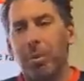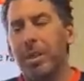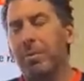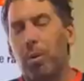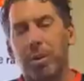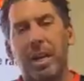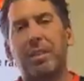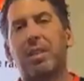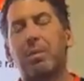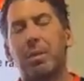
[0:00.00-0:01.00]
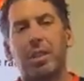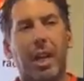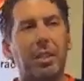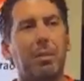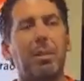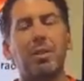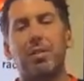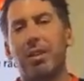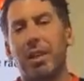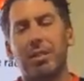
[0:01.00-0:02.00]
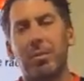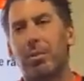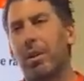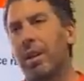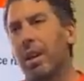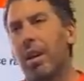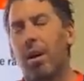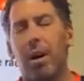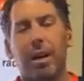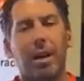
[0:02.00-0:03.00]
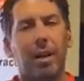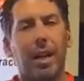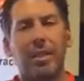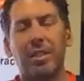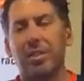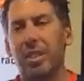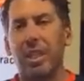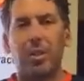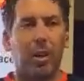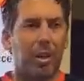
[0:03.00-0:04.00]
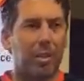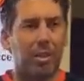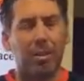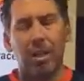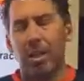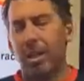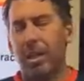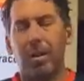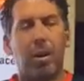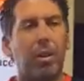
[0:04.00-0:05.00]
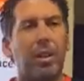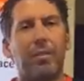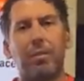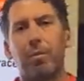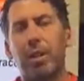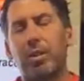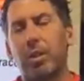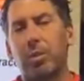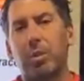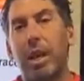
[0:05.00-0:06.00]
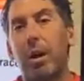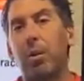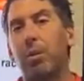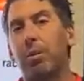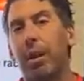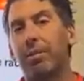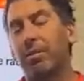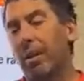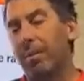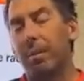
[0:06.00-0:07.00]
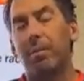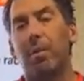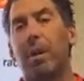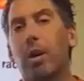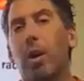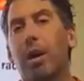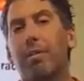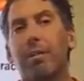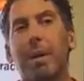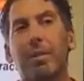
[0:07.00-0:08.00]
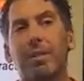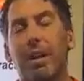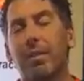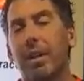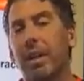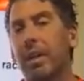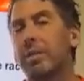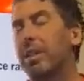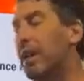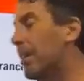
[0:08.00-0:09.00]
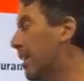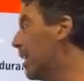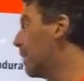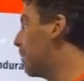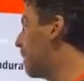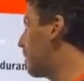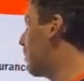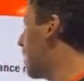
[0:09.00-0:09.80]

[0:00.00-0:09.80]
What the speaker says: we did more testing. We changed a bunch of things, and we run Hawk on SST trucks, and you know, all the different race cars we now own have been running Hawk for about 7 or 8 years now. But we